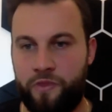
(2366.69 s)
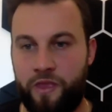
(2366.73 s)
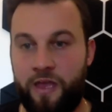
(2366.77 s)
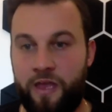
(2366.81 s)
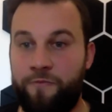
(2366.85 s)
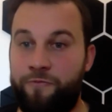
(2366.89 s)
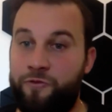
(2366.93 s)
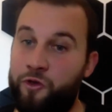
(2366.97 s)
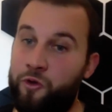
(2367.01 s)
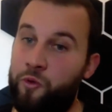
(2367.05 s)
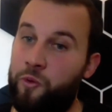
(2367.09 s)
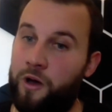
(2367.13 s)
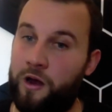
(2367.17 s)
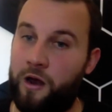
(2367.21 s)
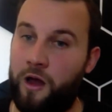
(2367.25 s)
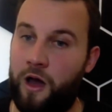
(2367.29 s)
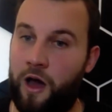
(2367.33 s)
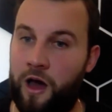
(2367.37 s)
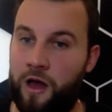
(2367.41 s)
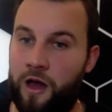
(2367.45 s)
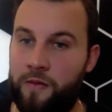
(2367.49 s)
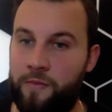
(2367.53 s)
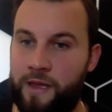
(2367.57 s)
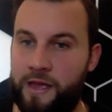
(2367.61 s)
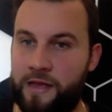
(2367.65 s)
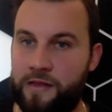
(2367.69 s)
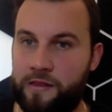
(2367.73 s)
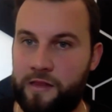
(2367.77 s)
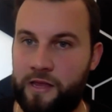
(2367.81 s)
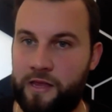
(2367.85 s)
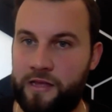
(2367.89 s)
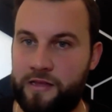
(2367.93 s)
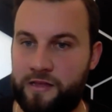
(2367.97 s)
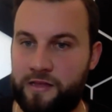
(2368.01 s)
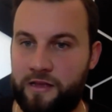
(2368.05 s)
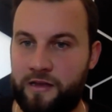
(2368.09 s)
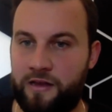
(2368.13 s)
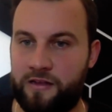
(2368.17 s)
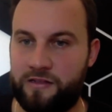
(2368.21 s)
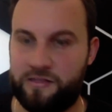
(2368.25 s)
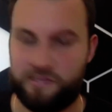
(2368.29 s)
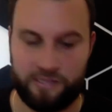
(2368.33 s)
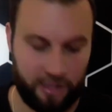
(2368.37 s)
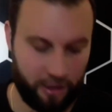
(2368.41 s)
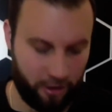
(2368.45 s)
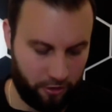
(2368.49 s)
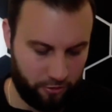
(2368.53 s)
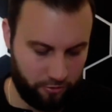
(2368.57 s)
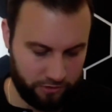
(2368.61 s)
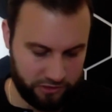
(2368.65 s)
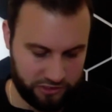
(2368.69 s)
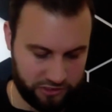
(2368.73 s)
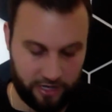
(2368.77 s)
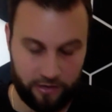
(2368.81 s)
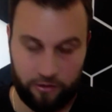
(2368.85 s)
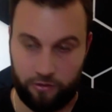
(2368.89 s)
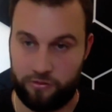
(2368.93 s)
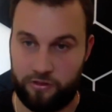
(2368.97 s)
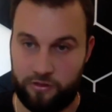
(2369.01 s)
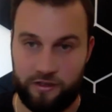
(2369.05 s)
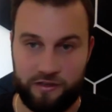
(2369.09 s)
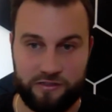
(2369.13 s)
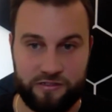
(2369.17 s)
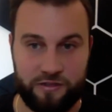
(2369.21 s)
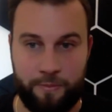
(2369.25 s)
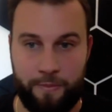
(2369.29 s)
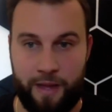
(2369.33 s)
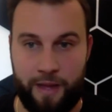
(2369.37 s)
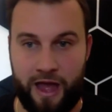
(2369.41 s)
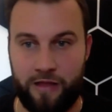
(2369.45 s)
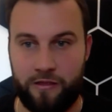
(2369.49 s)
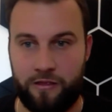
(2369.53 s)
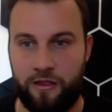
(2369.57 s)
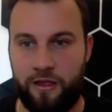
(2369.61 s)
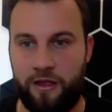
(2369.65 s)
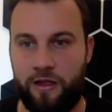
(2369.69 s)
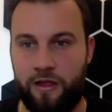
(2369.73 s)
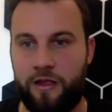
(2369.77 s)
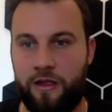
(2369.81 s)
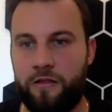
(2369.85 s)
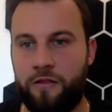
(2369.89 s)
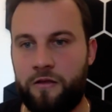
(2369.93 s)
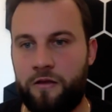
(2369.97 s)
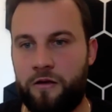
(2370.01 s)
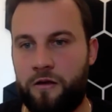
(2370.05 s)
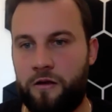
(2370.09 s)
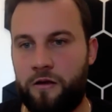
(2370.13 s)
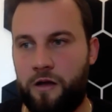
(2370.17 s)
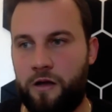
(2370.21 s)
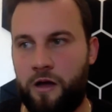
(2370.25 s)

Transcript: If you want to automate LinkedIn at scale, which I don't think is a bad thing either,